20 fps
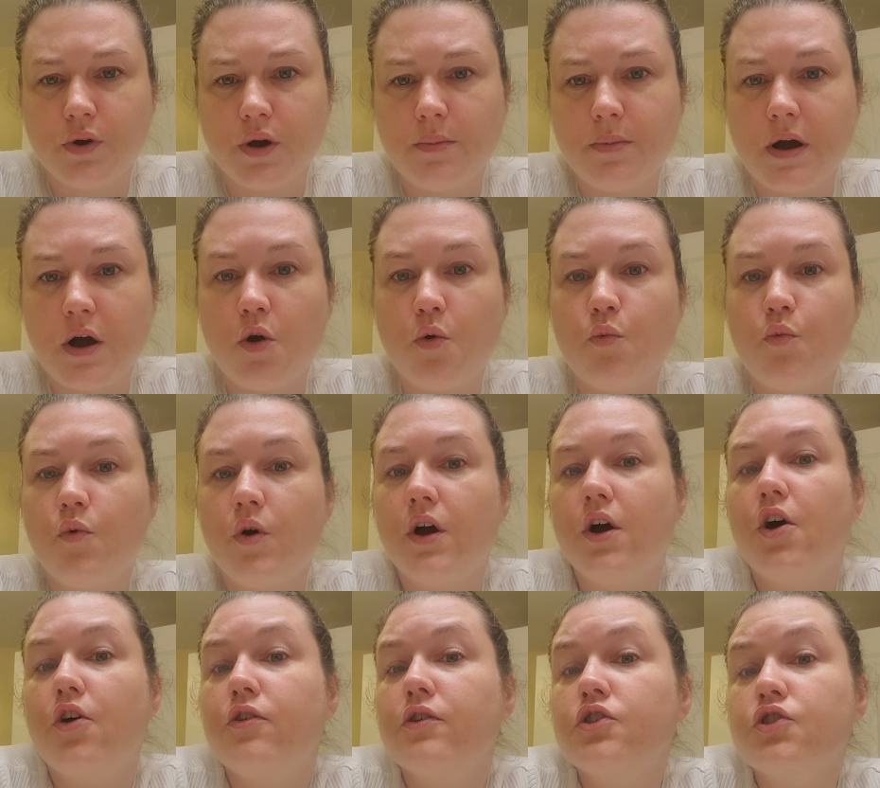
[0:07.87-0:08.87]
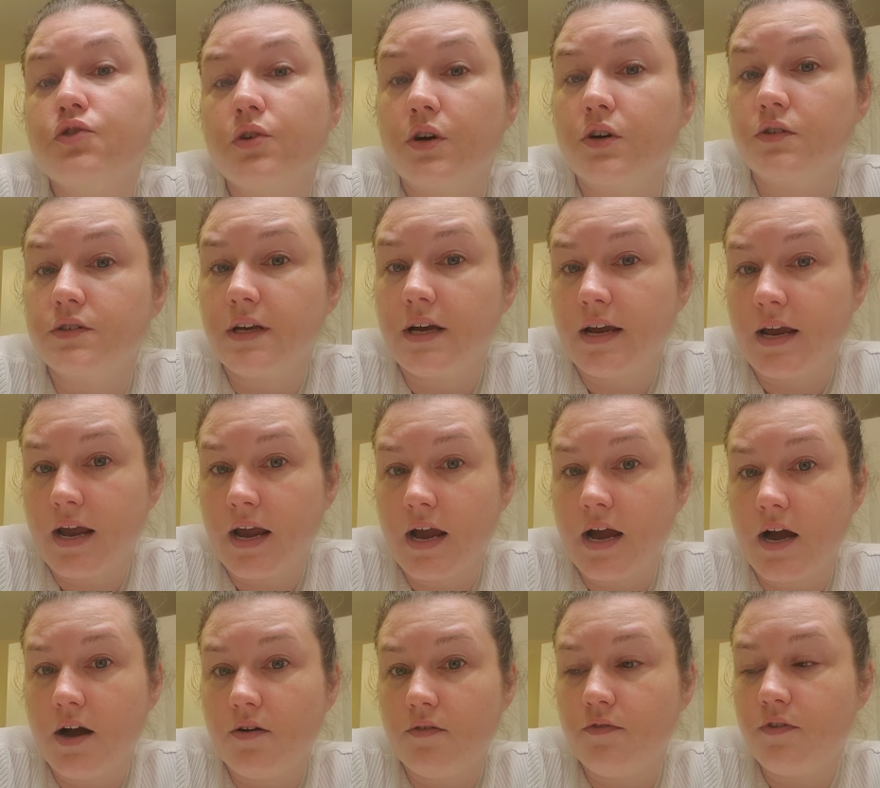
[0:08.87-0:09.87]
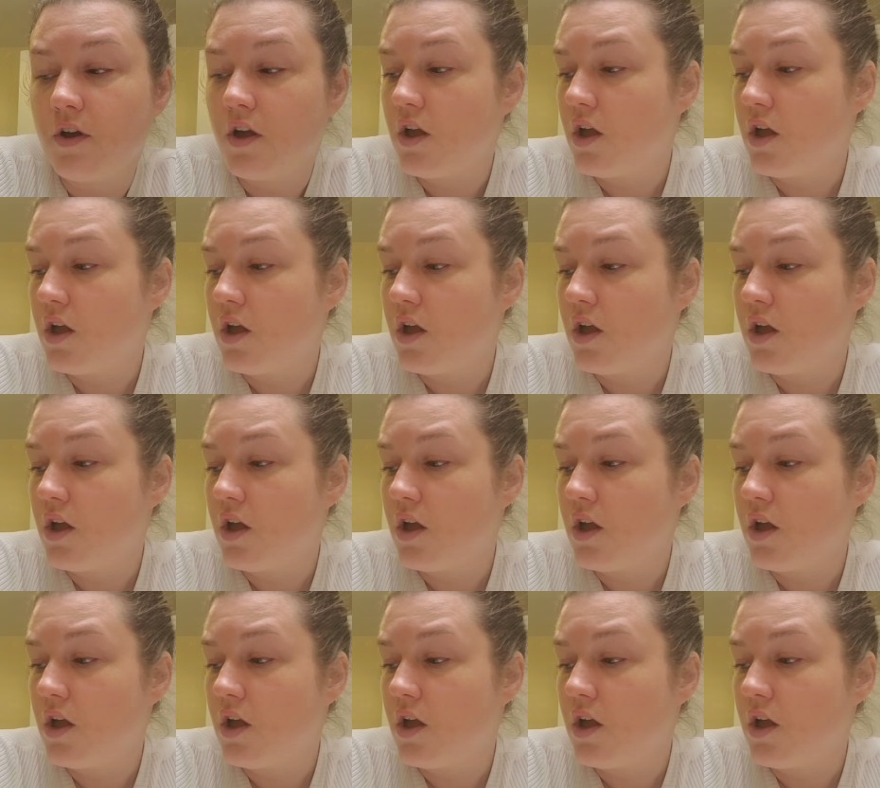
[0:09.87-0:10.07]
about what other struggles I have